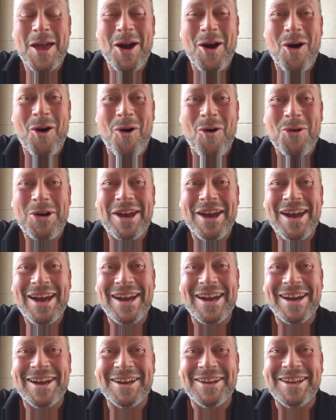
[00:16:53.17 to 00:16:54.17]

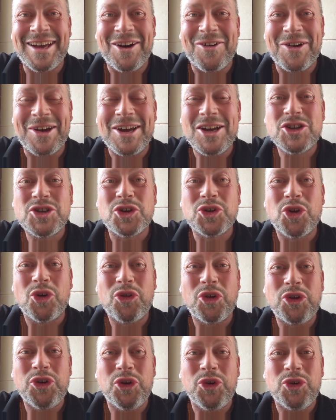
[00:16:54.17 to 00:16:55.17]
Okay, now here's
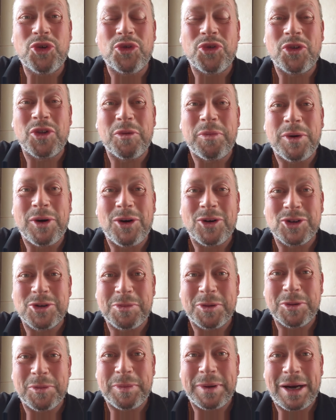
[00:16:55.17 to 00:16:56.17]
another use for the
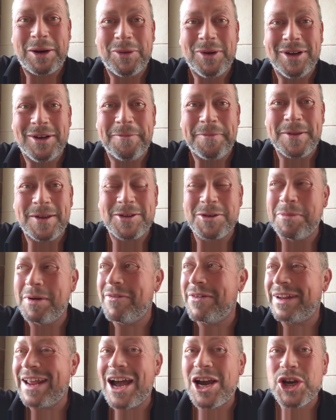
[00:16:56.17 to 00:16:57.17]
portable power. There's a bit
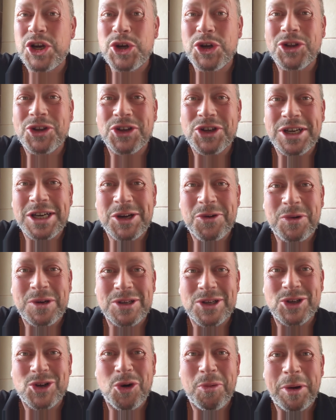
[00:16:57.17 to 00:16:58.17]
of an action
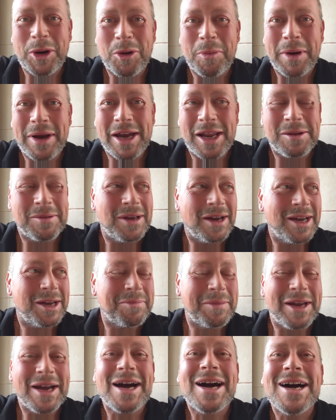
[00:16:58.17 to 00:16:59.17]
sequence coming up. I had
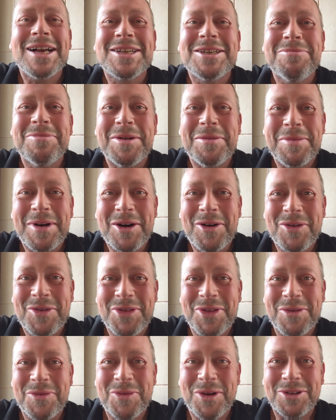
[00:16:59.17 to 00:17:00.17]
my heart in my
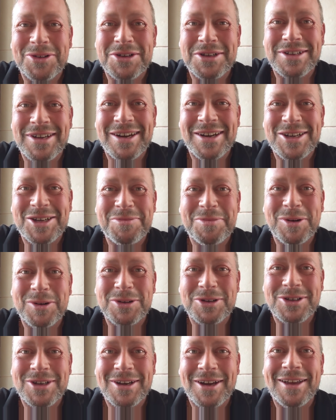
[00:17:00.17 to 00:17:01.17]
mouth at one stage,
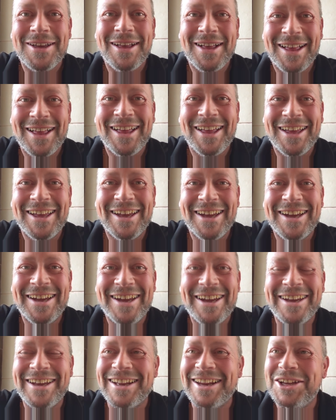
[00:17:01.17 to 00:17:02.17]
but
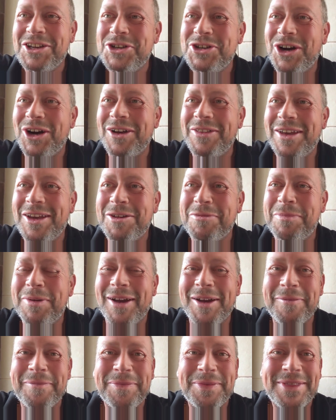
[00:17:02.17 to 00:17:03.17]
you'll enjoy this bit.